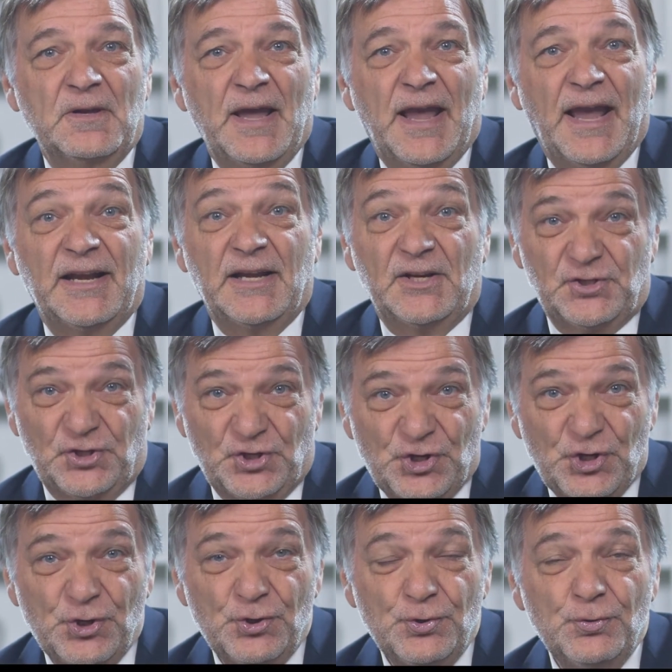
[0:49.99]
and it's
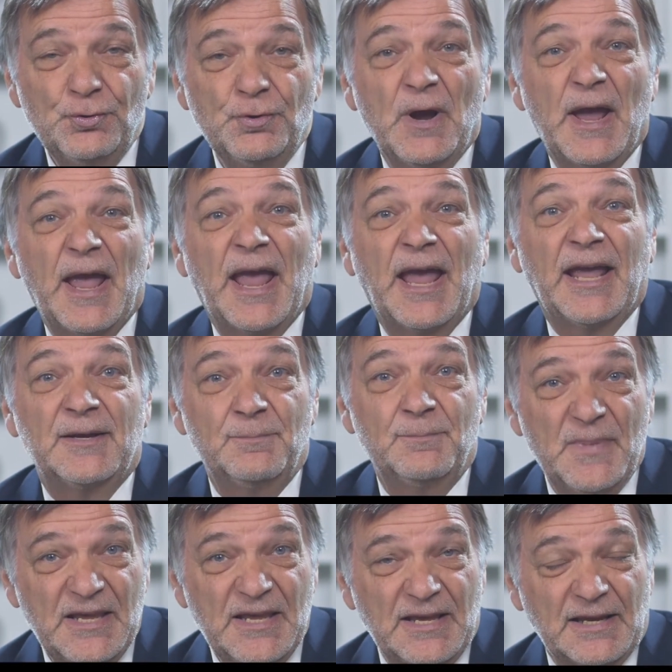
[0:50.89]
you
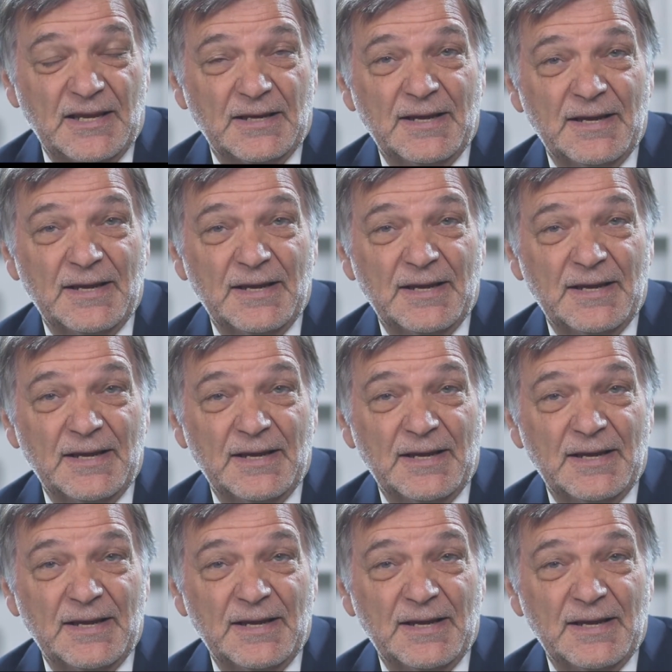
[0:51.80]
and me.